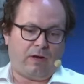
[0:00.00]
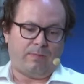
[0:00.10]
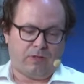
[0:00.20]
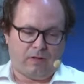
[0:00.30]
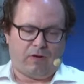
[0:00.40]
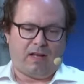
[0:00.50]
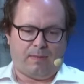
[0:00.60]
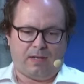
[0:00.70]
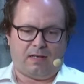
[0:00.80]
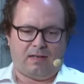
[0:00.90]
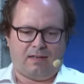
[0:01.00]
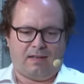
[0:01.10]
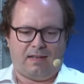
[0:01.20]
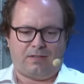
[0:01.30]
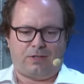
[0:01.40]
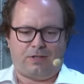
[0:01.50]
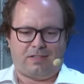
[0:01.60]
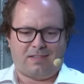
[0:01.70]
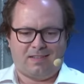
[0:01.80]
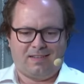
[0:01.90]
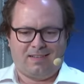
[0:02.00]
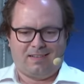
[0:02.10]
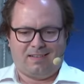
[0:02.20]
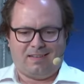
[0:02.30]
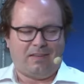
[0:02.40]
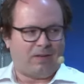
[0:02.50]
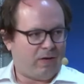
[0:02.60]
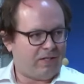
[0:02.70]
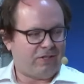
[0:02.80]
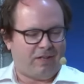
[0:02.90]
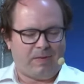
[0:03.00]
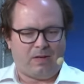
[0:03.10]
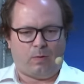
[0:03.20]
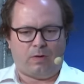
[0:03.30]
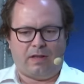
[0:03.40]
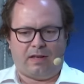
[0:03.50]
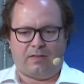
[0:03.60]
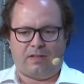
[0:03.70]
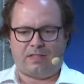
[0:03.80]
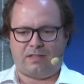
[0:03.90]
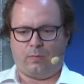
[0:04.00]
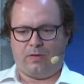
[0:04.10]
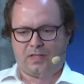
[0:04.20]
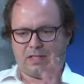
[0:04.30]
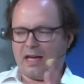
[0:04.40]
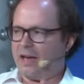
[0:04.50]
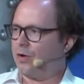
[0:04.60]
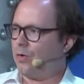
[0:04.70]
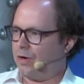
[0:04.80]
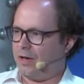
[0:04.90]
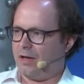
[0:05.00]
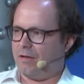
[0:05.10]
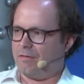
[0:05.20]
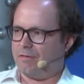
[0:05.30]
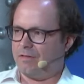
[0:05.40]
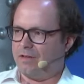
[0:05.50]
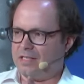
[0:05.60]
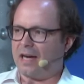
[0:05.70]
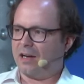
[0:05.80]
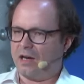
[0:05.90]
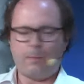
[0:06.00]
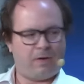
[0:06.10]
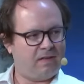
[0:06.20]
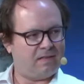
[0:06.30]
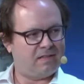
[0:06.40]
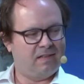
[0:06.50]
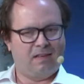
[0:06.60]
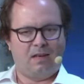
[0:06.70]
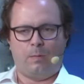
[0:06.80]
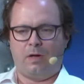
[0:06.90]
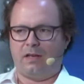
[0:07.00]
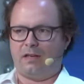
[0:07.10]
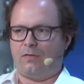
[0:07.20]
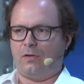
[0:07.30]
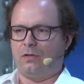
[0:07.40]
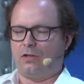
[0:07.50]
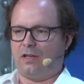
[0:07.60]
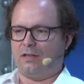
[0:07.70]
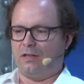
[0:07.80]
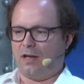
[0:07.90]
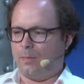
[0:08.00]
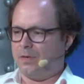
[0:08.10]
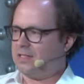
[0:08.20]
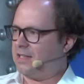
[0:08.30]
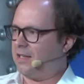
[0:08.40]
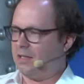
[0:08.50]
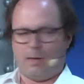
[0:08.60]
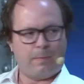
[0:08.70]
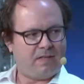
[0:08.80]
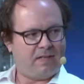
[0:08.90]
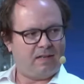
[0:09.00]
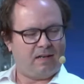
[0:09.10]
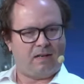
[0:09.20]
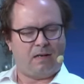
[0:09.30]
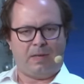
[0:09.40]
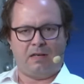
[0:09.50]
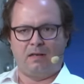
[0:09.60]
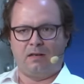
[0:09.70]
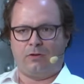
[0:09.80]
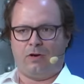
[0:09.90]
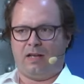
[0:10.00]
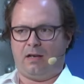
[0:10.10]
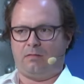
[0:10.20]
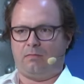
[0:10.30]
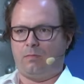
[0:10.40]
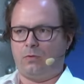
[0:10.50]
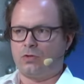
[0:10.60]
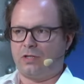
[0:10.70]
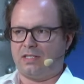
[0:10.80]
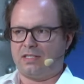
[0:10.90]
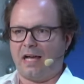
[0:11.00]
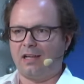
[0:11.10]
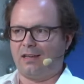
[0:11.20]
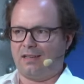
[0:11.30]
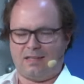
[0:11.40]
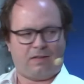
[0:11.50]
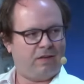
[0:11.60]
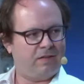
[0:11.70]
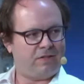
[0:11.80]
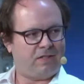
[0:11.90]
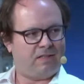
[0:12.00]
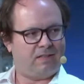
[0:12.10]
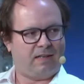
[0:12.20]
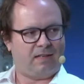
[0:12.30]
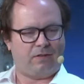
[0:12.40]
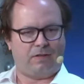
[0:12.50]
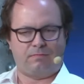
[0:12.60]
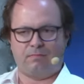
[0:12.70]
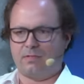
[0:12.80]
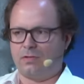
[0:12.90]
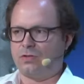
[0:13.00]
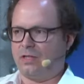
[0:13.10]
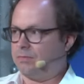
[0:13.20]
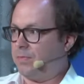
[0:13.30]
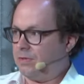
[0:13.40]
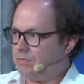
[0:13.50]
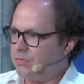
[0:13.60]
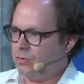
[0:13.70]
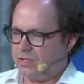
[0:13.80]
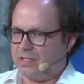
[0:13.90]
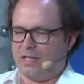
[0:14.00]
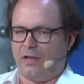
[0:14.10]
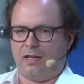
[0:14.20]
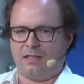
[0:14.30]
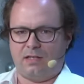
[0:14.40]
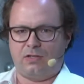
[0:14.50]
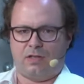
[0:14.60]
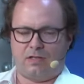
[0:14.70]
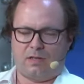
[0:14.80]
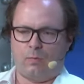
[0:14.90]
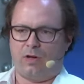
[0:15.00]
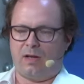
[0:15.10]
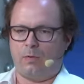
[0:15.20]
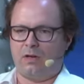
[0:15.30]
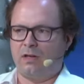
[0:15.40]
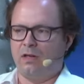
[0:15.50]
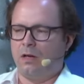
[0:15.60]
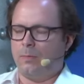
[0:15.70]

you're absolutely right. I mean, the answer is in the question. I mean, like this, we have this category of tech companies, but if you look at the companies that get lumped in there, I mean, they're not usually selling the technology, like they're usually, I mean, usually selling attention in some way. But